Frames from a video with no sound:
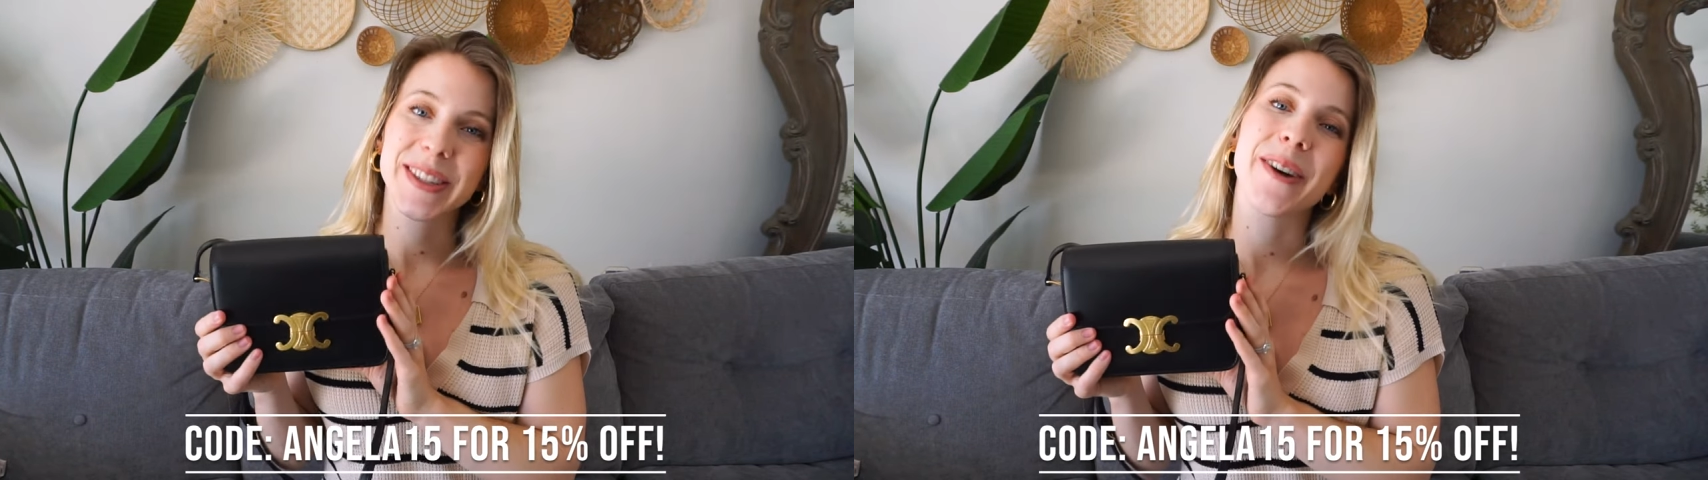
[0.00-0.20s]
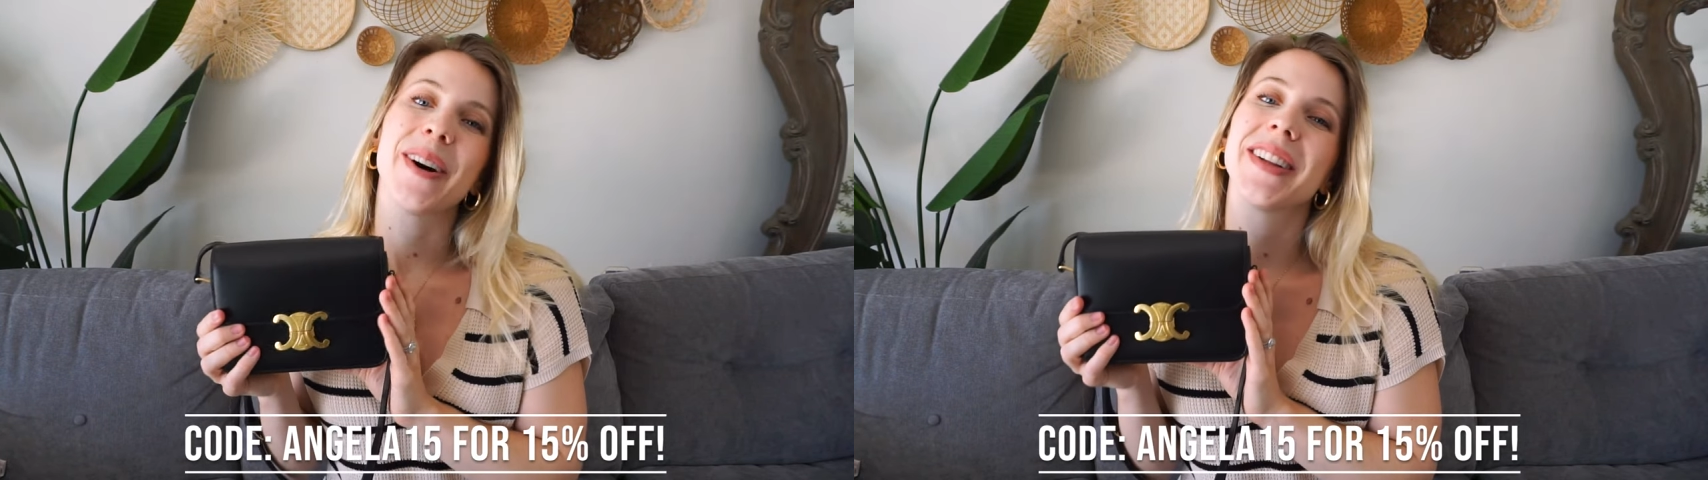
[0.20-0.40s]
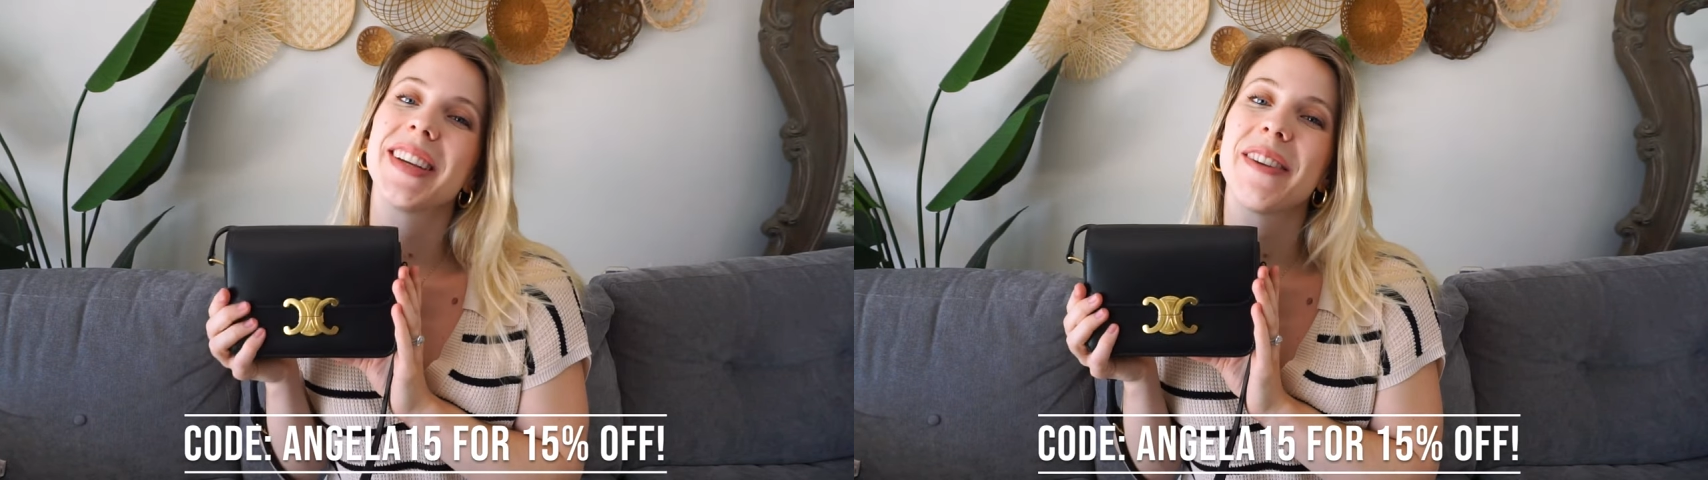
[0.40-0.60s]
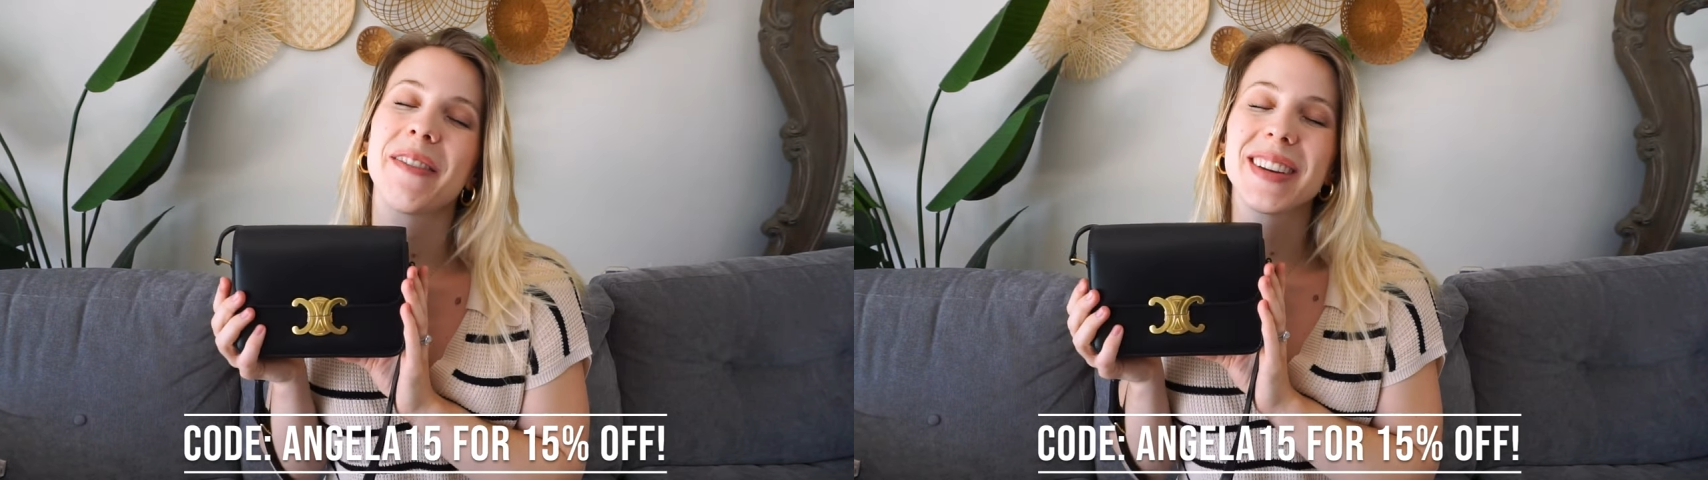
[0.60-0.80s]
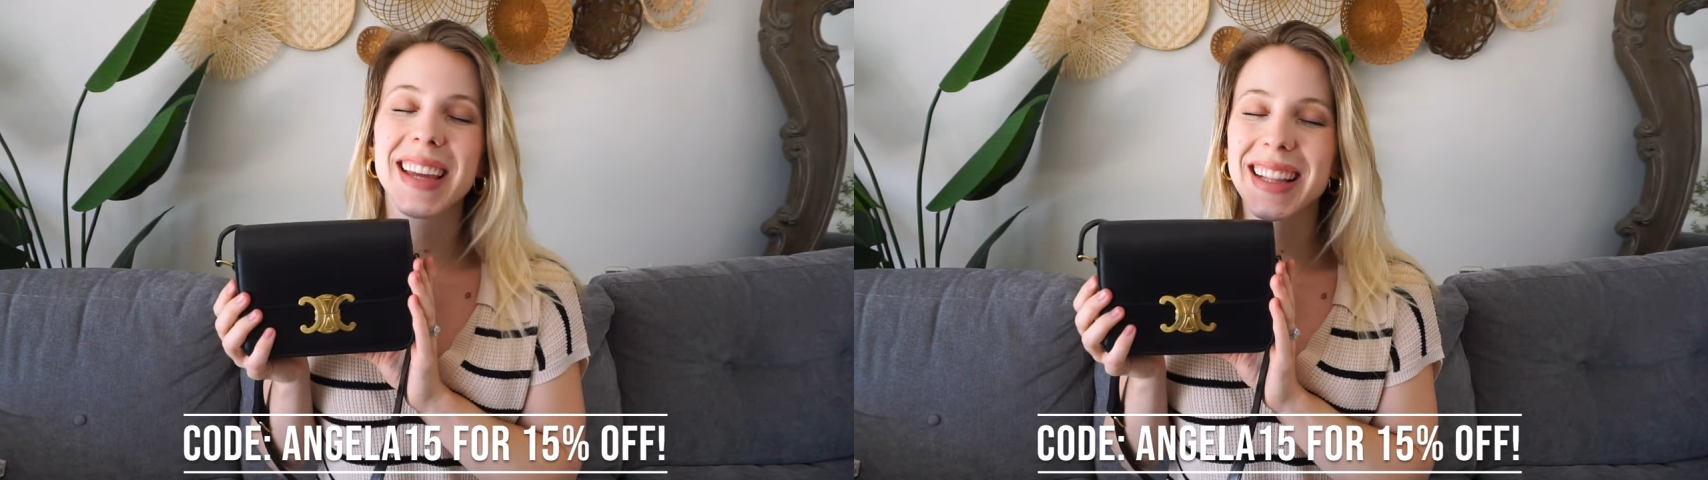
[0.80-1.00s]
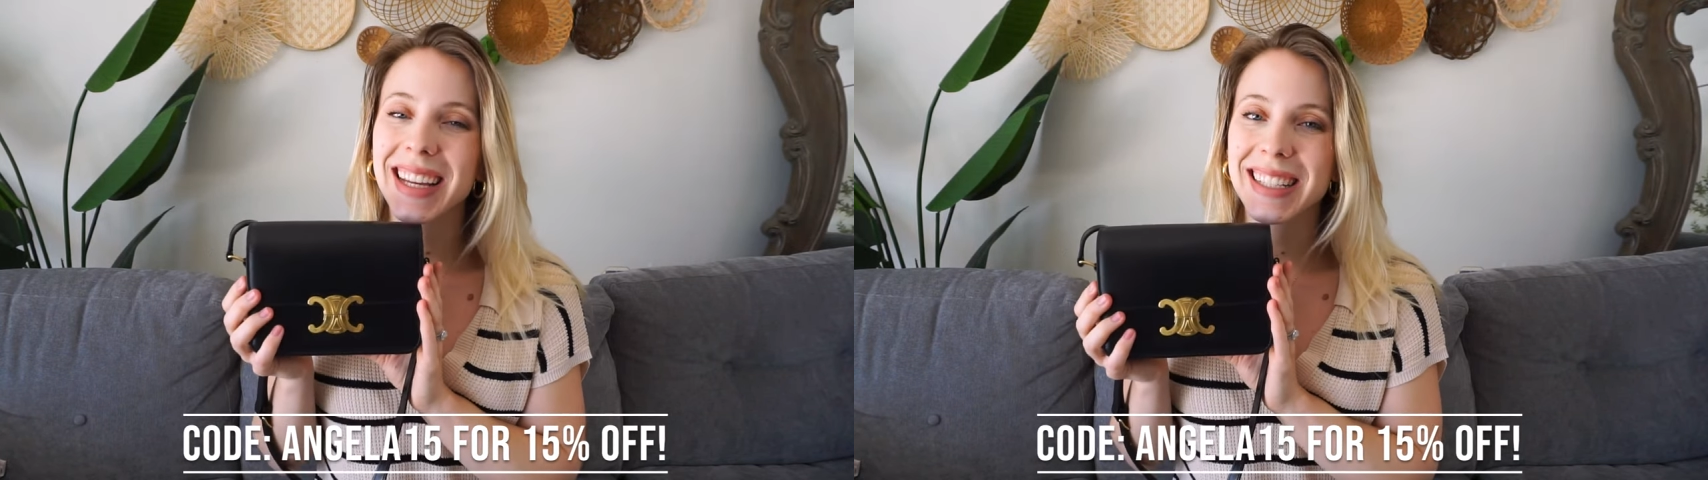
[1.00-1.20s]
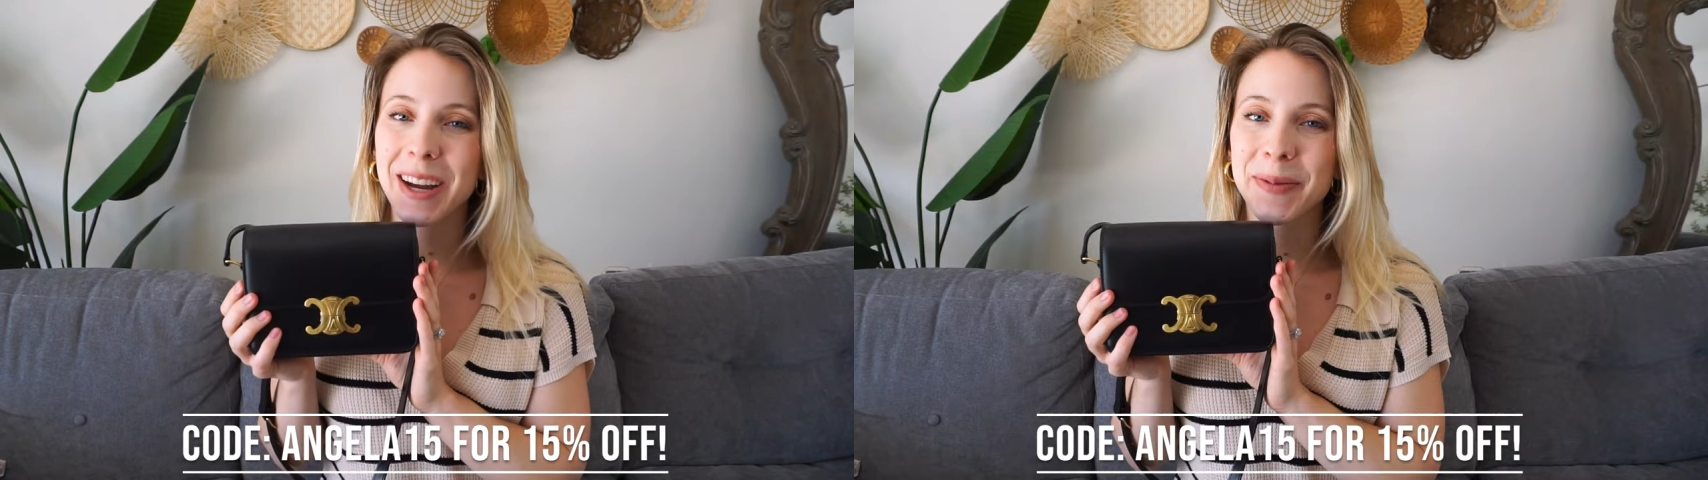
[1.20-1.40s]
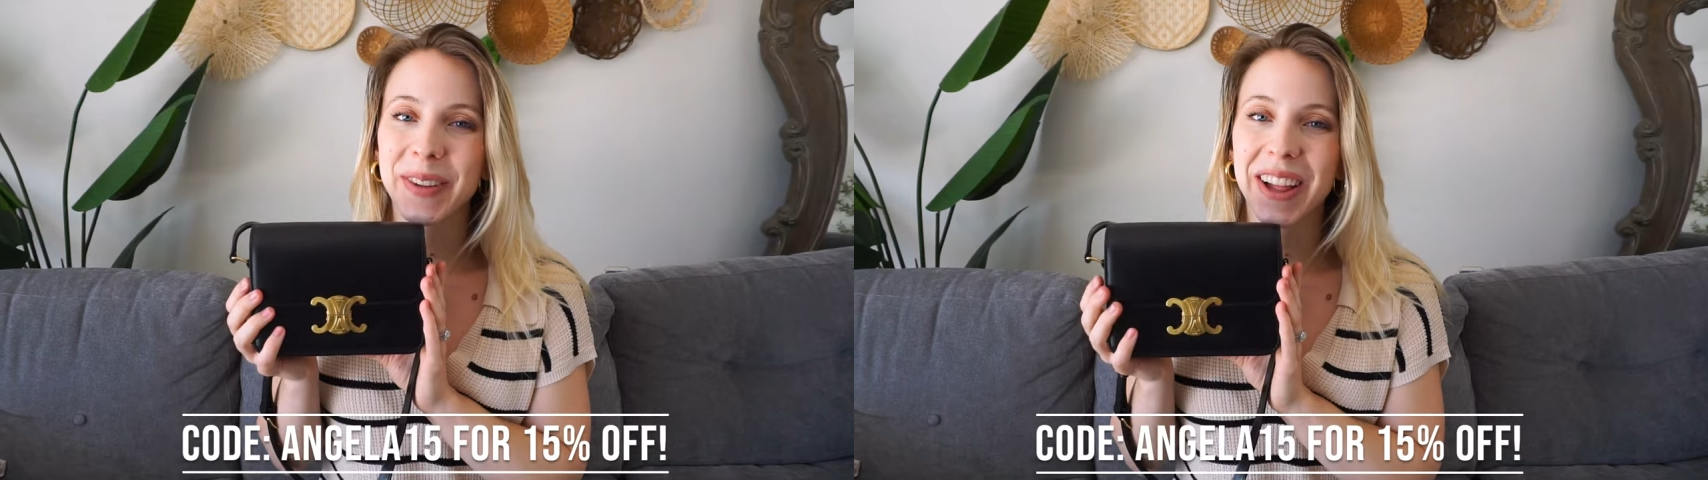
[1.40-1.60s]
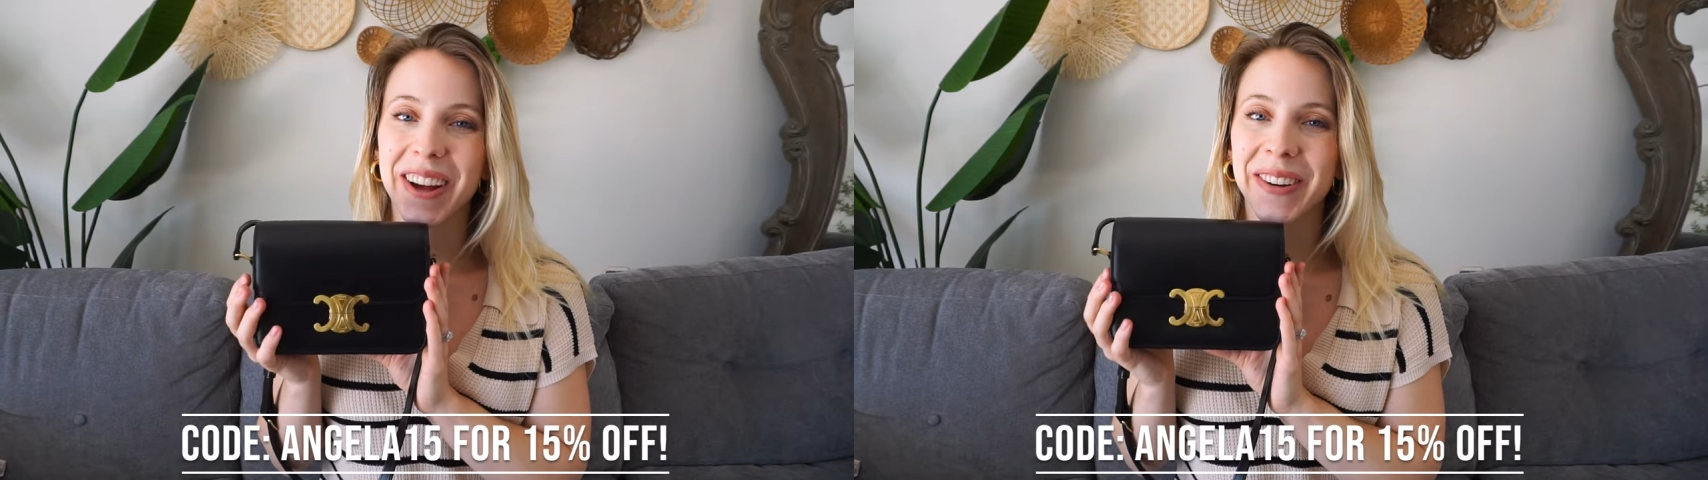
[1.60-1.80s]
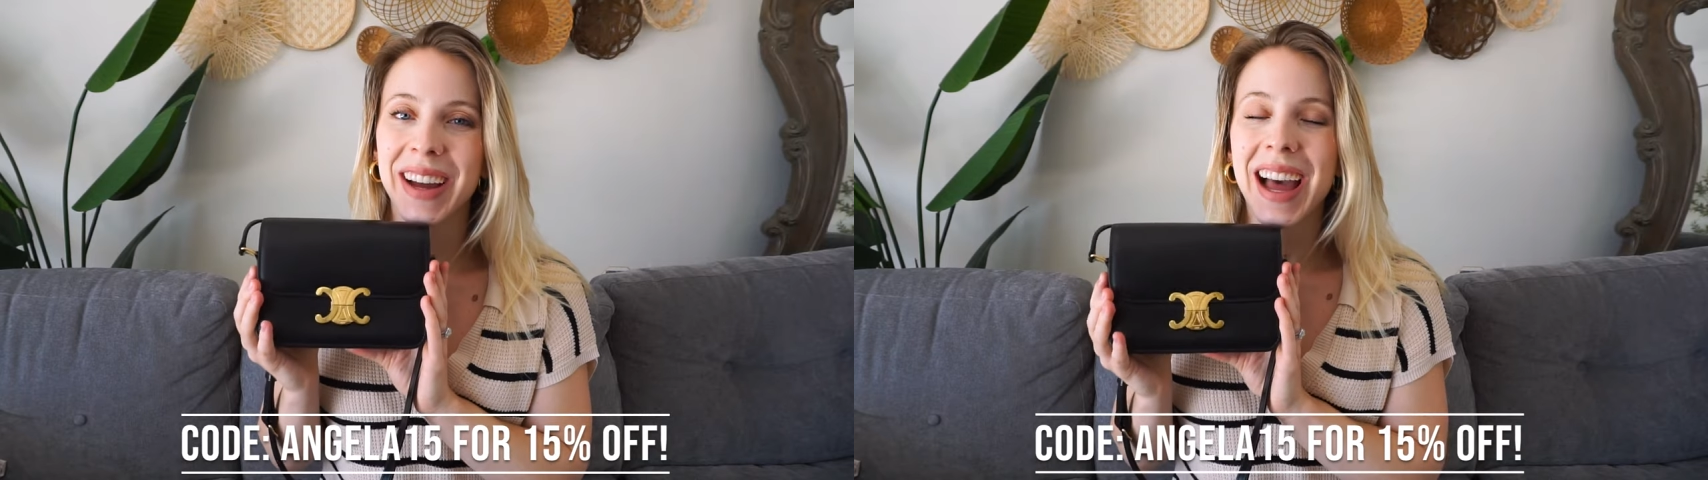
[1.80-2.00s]
So I'll leave everything linked down
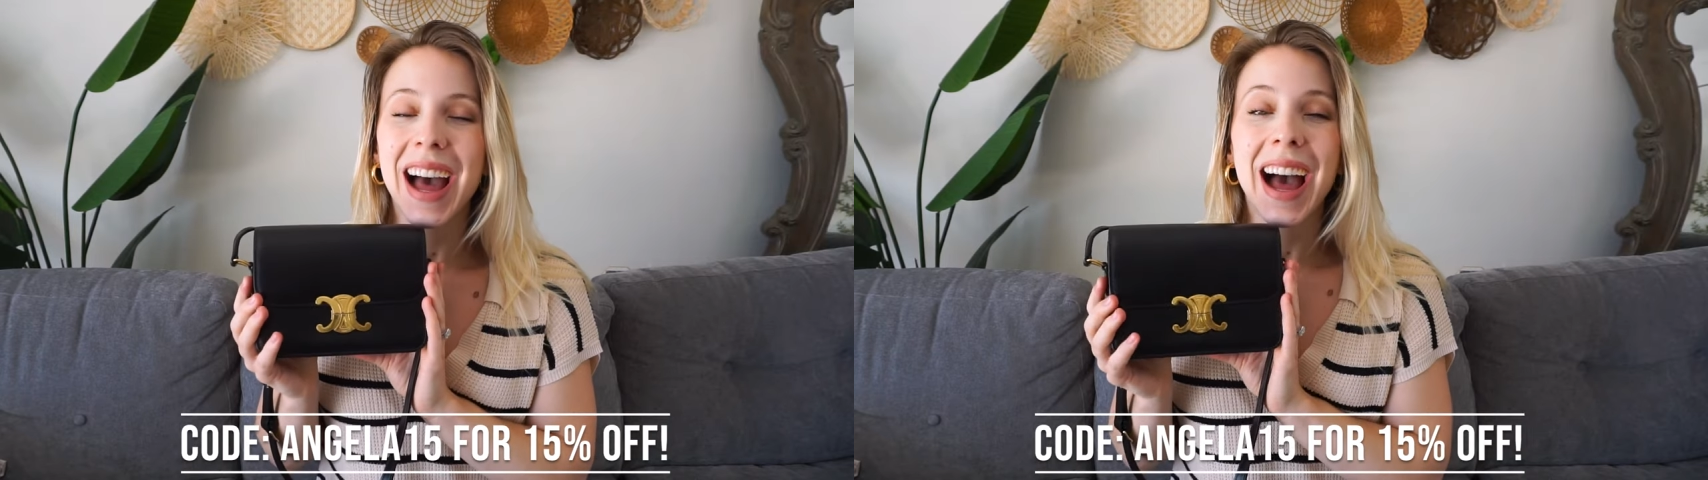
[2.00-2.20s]
below.